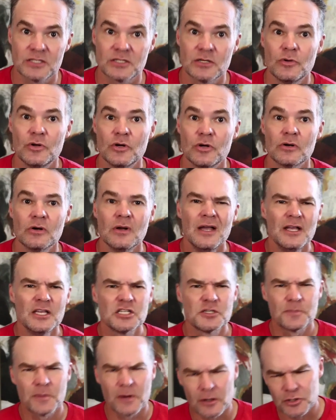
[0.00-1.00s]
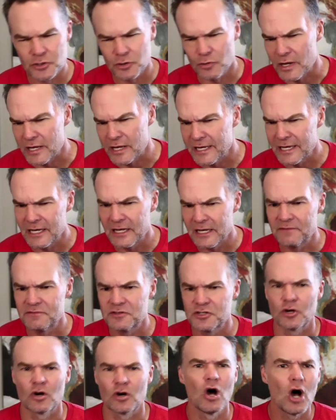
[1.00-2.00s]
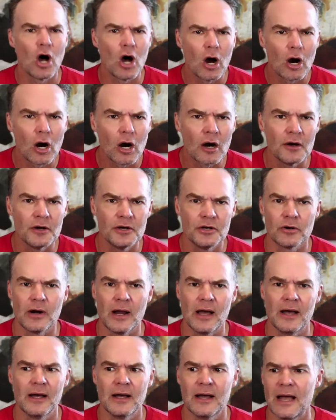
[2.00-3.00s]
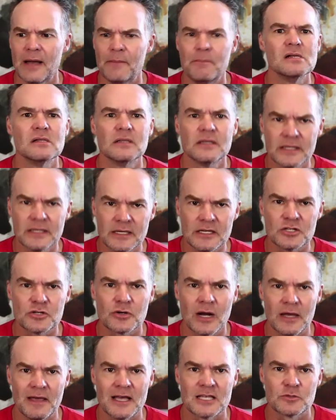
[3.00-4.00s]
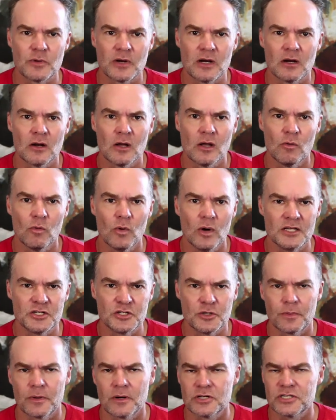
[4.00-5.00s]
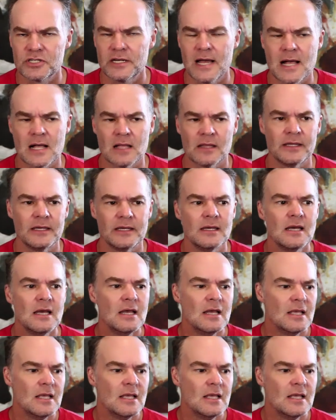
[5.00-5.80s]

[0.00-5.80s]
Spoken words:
So your spiritual gifts, your heart, your abilities, right? That's what it all was, your personality.